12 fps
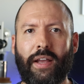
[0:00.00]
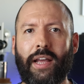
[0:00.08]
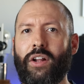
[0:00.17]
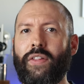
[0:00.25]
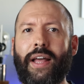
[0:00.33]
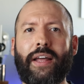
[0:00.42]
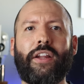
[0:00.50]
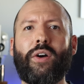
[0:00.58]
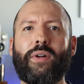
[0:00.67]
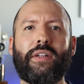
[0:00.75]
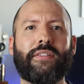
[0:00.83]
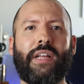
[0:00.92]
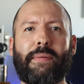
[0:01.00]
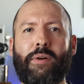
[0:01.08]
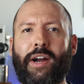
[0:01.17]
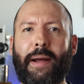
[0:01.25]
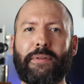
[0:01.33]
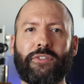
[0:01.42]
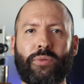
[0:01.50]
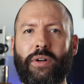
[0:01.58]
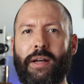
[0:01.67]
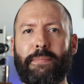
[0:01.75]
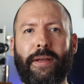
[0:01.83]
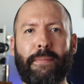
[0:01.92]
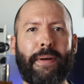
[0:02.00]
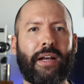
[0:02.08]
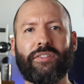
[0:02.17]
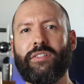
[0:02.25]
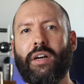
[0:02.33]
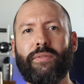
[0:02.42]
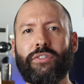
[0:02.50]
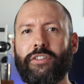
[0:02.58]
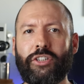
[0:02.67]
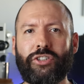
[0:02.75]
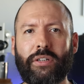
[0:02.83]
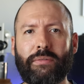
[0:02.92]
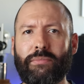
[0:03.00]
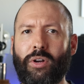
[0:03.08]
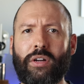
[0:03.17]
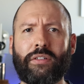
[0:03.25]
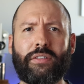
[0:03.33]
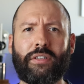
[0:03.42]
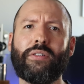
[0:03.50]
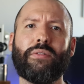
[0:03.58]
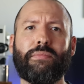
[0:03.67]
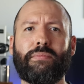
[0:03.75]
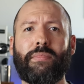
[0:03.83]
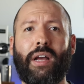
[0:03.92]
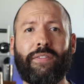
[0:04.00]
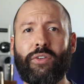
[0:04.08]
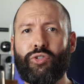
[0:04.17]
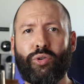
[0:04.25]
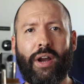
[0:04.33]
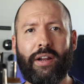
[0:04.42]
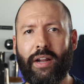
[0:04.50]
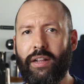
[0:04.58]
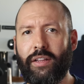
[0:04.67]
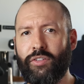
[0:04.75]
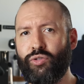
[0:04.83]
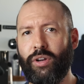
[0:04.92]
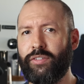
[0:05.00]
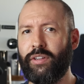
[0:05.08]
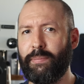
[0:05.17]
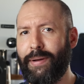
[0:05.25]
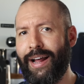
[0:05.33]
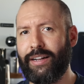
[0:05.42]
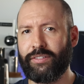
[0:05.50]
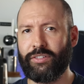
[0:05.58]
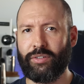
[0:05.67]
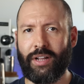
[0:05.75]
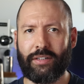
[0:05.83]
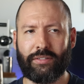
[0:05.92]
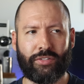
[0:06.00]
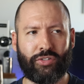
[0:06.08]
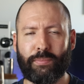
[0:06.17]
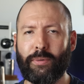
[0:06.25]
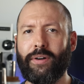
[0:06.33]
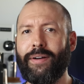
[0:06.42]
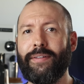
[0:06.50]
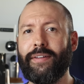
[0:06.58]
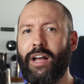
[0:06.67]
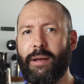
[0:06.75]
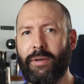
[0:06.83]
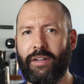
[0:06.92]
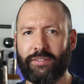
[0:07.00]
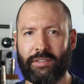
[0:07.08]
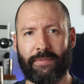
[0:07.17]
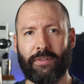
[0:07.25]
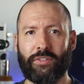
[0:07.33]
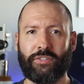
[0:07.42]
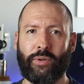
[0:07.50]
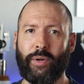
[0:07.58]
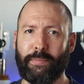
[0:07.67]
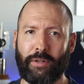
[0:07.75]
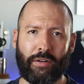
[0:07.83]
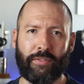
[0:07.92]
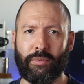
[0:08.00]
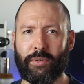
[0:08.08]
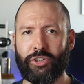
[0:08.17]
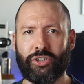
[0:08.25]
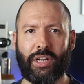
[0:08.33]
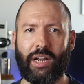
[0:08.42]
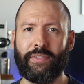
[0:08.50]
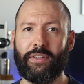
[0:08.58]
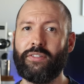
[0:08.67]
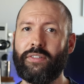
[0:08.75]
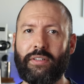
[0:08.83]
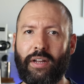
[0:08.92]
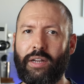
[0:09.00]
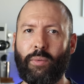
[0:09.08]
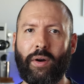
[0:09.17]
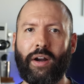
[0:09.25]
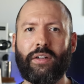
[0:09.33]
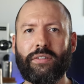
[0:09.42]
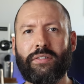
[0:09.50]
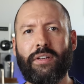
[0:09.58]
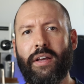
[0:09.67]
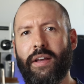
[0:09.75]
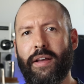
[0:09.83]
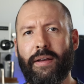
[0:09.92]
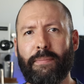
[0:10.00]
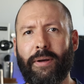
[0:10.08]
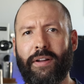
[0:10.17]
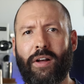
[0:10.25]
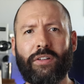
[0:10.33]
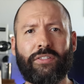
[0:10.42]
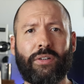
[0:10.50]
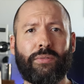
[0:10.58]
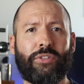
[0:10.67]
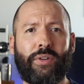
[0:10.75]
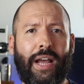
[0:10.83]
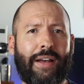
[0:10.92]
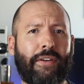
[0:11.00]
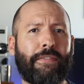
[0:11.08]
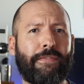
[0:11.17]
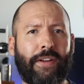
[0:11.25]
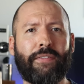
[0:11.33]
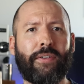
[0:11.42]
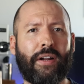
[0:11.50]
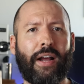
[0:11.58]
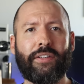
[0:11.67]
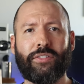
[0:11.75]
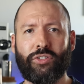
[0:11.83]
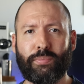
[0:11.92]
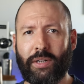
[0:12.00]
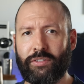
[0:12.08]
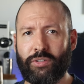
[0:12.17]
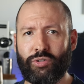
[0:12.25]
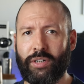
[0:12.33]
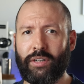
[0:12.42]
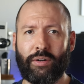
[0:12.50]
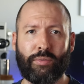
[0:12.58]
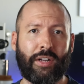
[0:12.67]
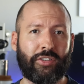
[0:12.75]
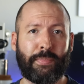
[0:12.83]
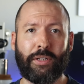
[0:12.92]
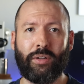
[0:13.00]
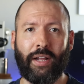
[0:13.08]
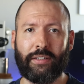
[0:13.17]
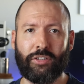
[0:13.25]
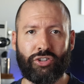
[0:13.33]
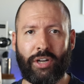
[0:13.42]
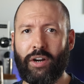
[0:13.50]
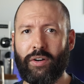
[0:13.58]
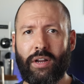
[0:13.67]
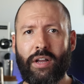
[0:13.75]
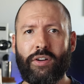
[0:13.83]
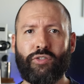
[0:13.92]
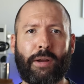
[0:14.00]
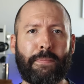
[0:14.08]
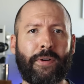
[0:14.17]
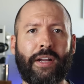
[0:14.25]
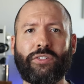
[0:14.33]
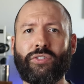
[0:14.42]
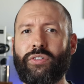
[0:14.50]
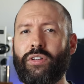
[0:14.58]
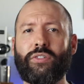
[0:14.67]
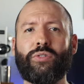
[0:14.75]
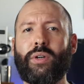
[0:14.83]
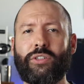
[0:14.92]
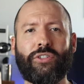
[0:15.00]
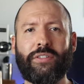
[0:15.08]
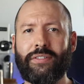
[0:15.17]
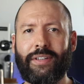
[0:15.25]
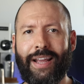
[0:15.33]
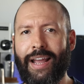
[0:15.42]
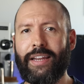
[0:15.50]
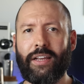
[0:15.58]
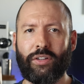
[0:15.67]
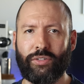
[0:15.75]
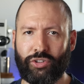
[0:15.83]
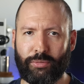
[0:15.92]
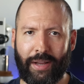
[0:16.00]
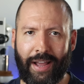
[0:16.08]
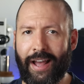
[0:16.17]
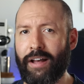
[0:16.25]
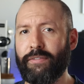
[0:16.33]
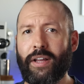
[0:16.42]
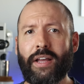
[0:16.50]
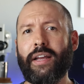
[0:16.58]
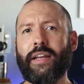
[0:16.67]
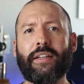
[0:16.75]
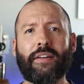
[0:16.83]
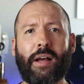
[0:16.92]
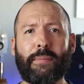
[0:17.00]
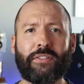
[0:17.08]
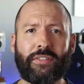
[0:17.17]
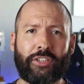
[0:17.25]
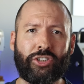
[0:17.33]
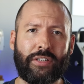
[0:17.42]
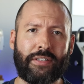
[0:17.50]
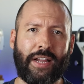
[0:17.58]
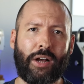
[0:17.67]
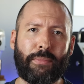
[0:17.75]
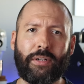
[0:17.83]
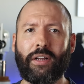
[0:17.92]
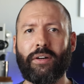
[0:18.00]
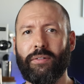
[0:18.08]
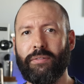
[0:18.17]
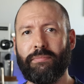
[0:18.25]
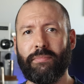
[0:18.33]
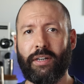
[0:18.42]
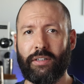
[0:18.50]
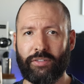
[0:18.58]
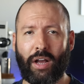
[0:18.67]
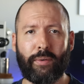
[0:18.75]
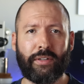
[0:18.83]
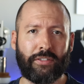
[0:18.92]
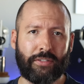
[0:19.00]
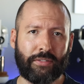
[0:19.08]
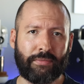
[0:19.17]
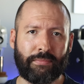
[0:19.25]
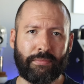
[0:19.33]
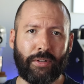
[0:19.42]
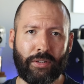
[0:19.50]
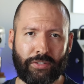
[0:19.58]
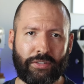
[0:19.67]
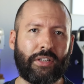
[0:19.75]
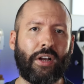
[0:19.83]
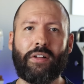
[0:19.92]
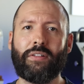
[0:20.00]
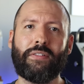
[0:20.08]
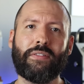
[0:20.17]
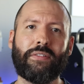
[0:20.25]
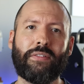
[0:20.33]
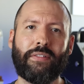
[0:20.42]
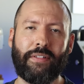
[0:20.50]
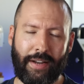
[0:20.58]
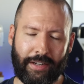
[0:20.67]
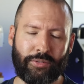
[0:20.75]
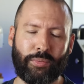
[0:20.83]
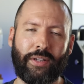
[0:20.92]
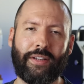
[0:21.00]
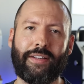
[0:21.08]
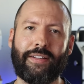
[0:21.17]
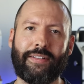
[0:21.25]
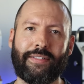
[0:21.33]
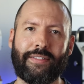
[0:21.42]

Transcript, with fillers: And on that note, it's time I wrap this one up and pass the conversation on to you. Have you tried any of these drinks in the past? They're not super uncommon except for the snowy plover, which I haven't seen anywhere else. But also, do you have a favorite iced espresso drink and a recipe you'd like to share? Drop your answers to those questions and any others you may have in the comment section down below. And as always, I'll see y'all next week.